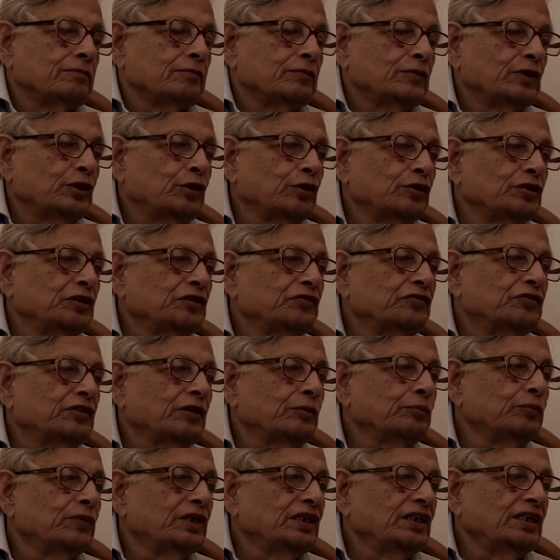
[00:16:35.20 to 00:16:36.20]
Because if
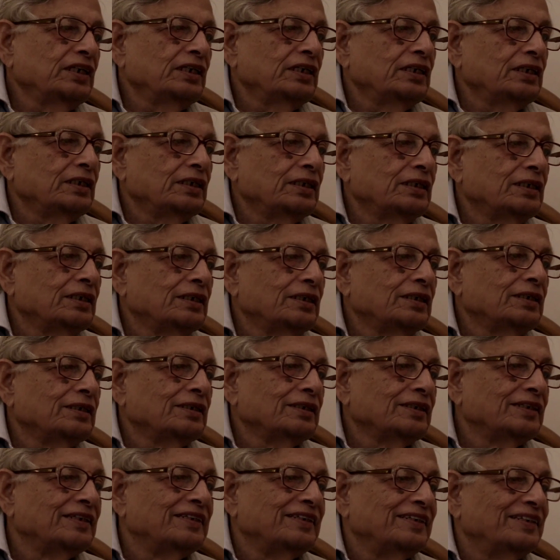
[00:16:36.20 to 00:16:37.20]
somebody
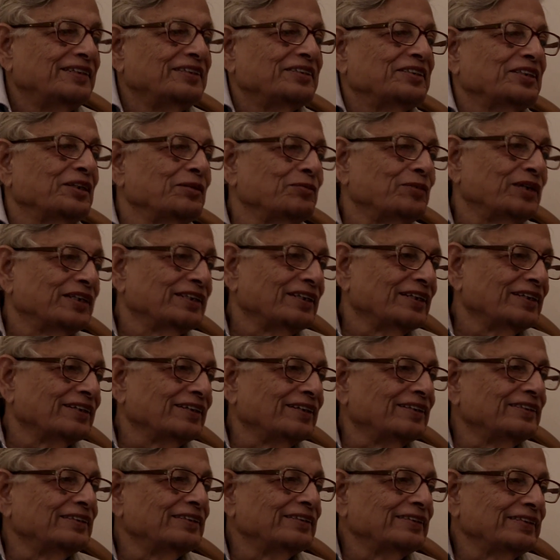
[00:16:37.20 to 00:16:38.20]
in some other
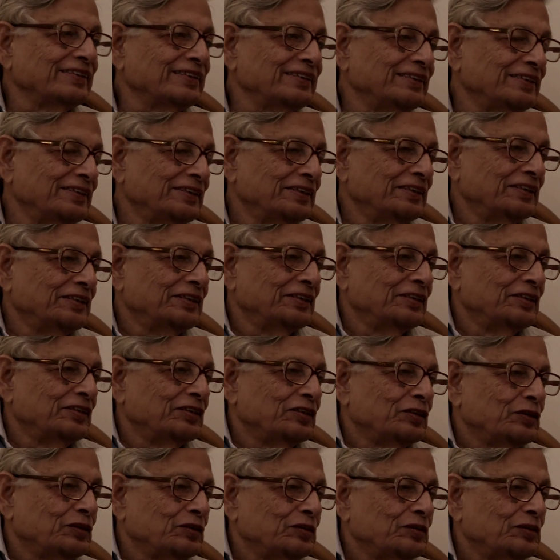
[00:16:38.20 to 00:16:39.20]
country,
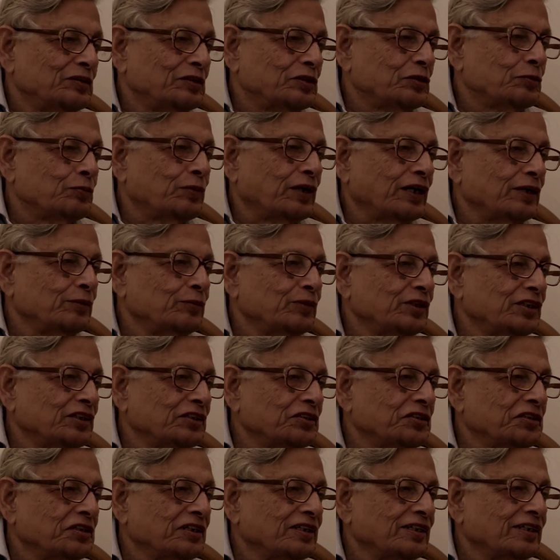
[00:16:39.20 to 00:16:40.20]
its prime
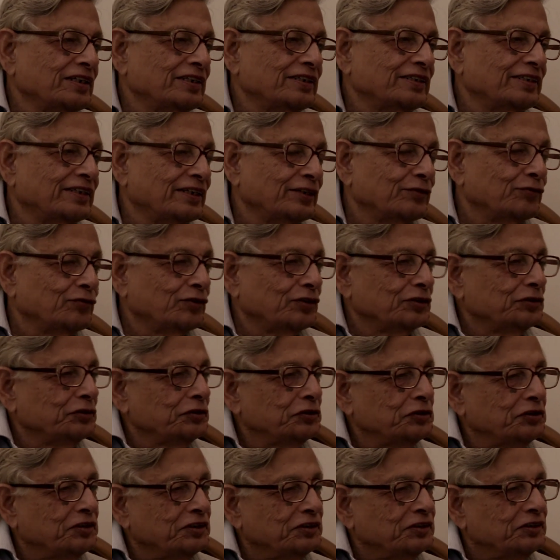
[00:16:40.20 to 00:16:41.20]
minister had said, for
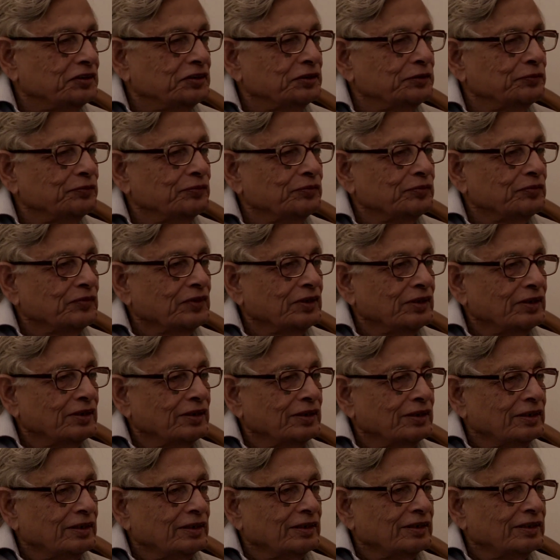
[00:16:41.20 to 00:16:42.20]
instance,
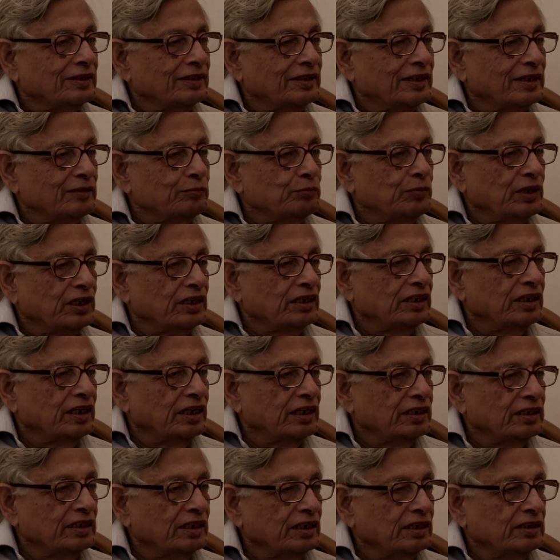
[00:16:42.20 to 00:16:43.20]
that
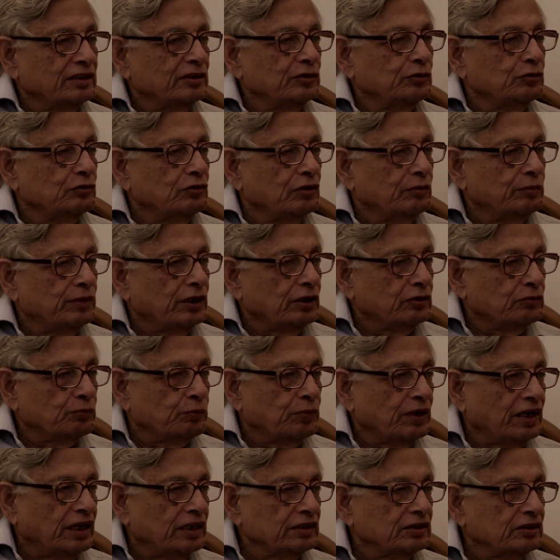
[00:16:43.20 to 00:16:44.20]
Bulgaria knew about
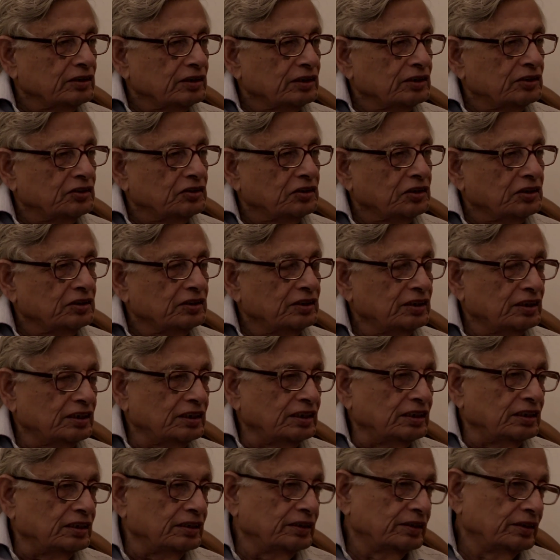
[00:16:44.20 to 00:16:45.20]
plastic
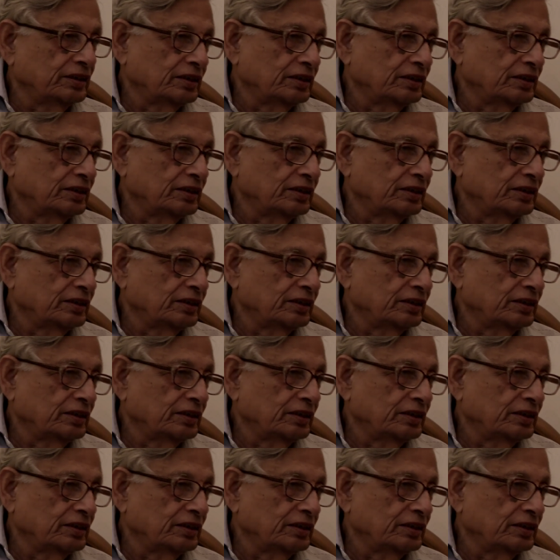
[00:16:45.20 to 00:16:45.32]
surgery